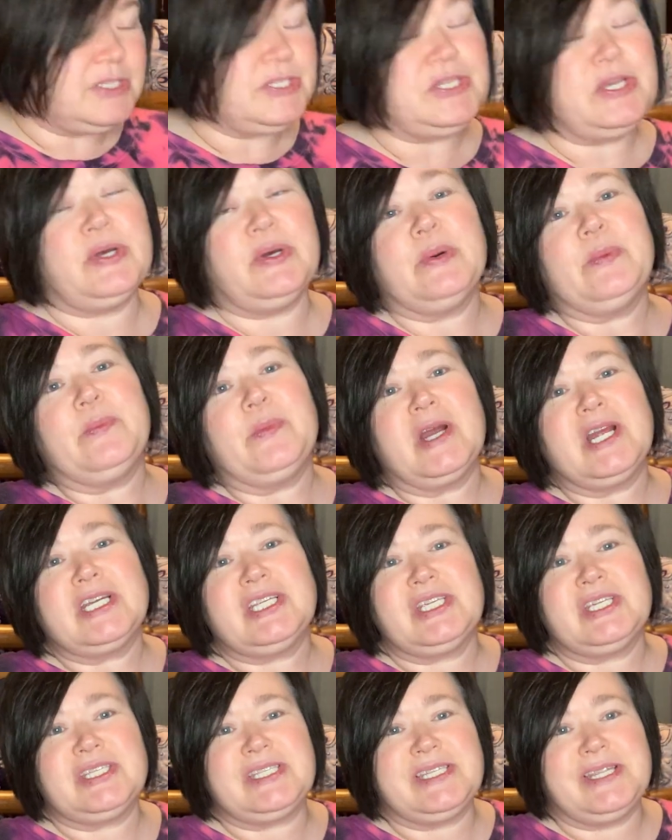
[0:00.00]
So
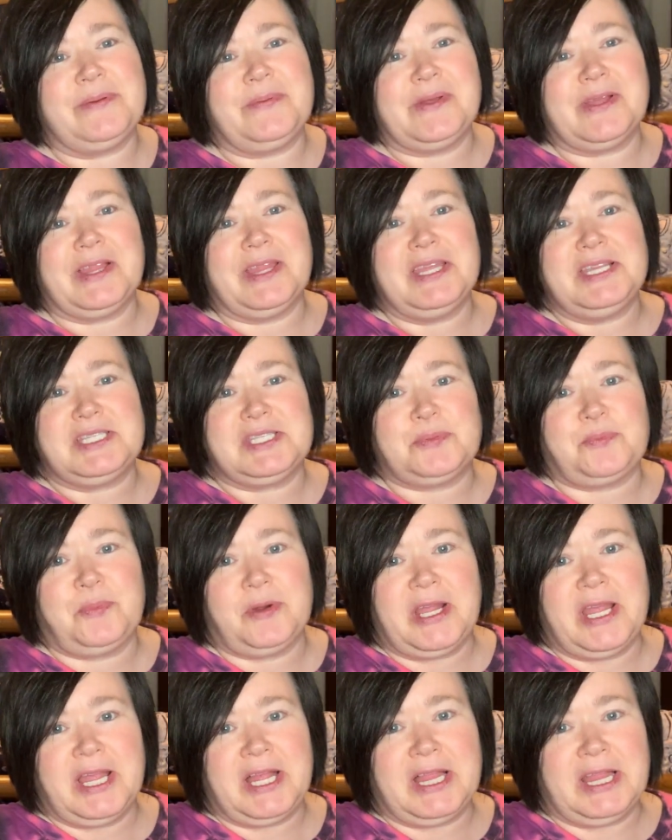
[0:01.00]
March is typically
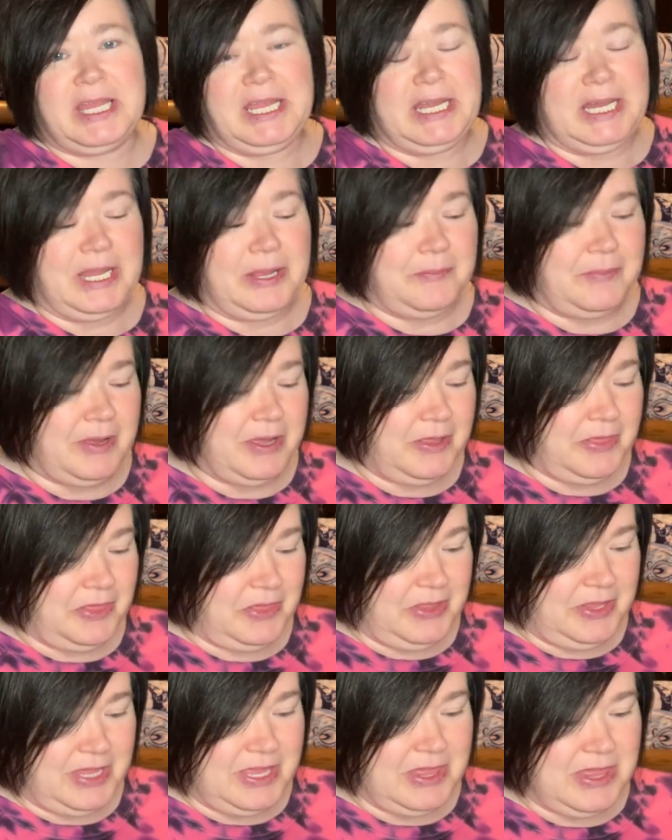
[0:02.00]
spring cleaning month,
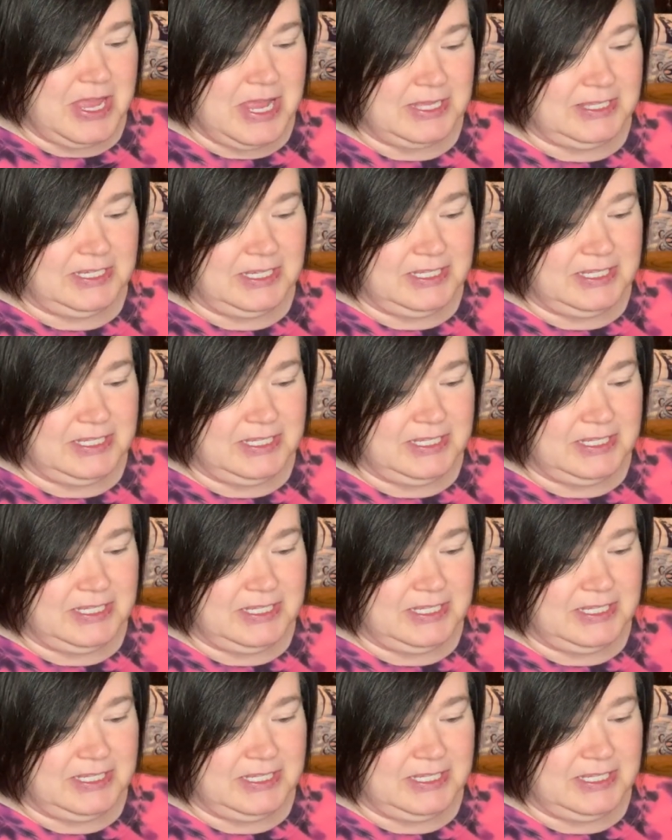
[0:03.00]
and that's